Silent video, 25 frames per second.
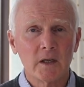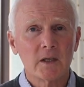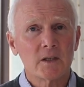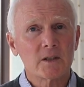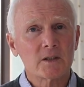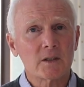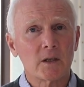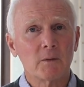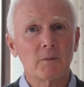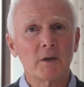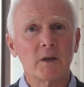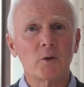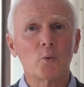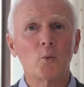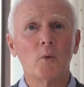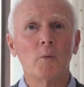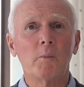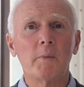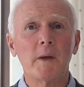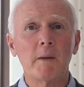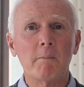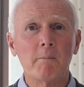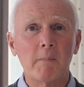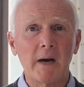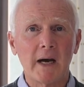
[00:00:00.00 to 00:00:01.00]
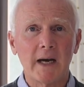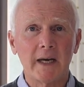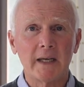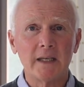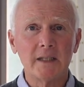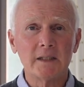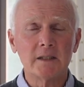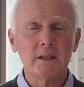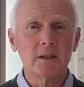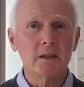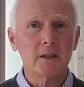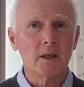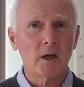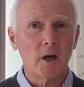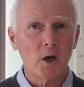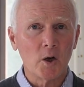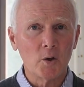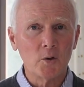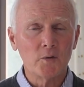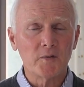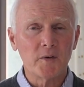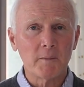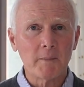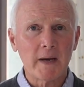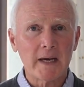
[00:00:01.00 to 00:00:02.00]
So it will be mind
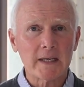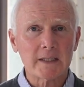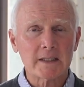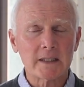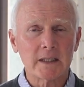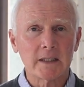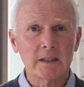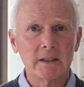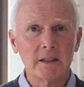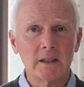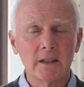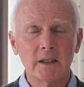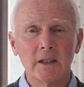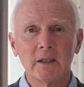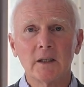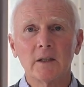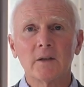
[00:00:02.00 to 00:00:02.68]
over matter.